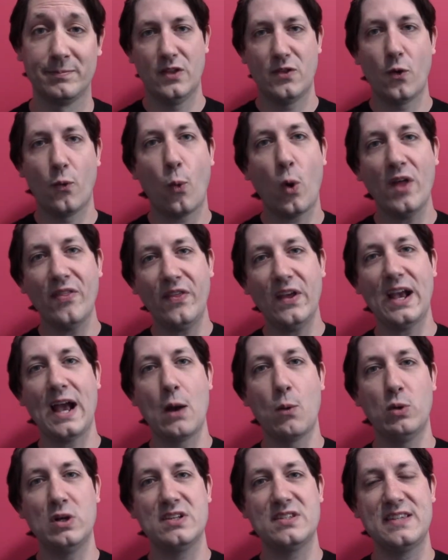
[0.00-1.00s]
The one thing
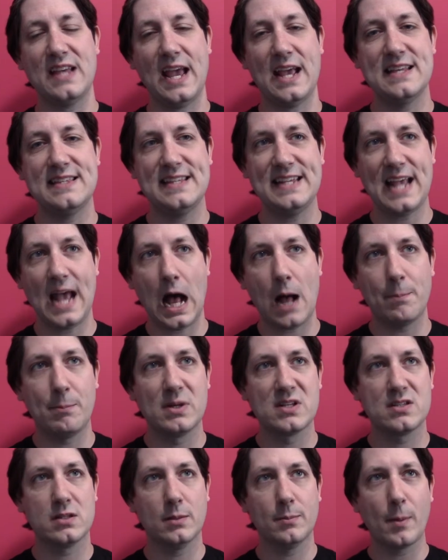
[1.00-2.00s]
I will say is the
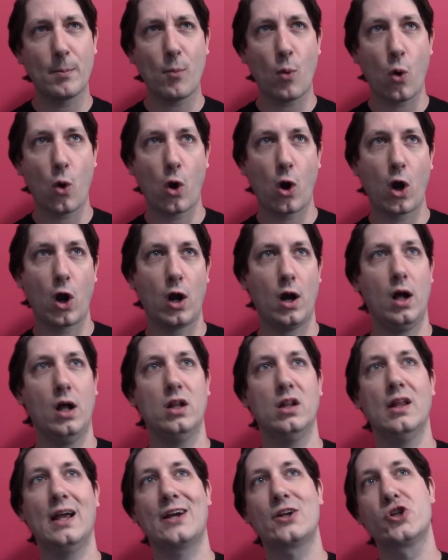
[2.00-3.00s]
album is a little bit more
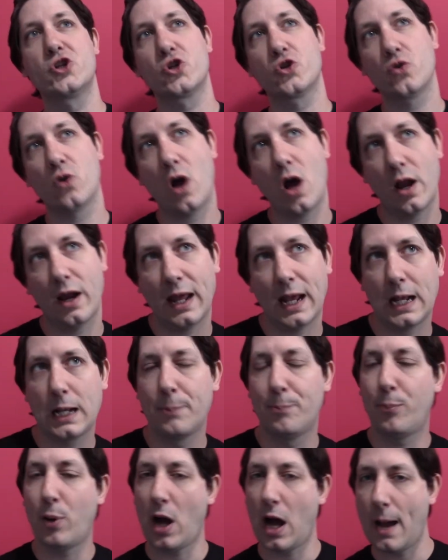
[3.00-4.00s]

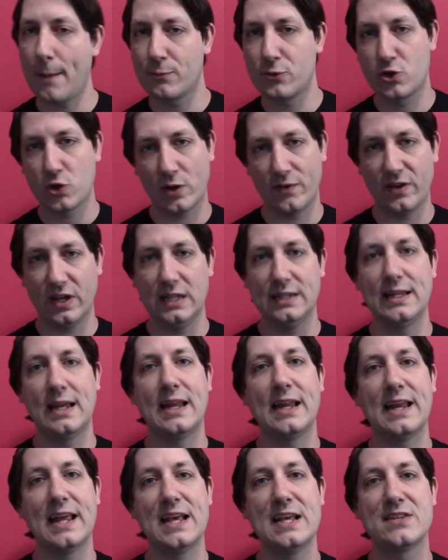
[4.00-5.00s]
electronic, pop-driven than
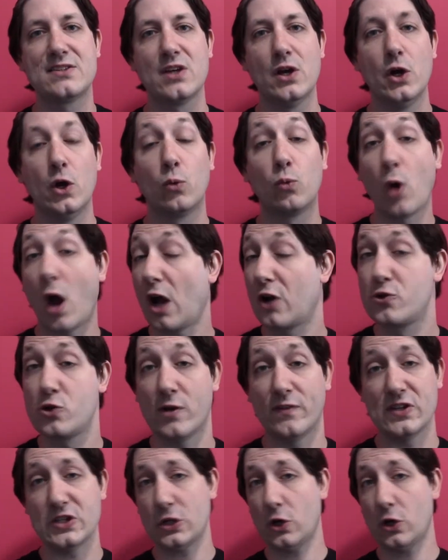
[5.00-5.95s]
it is rock-driven.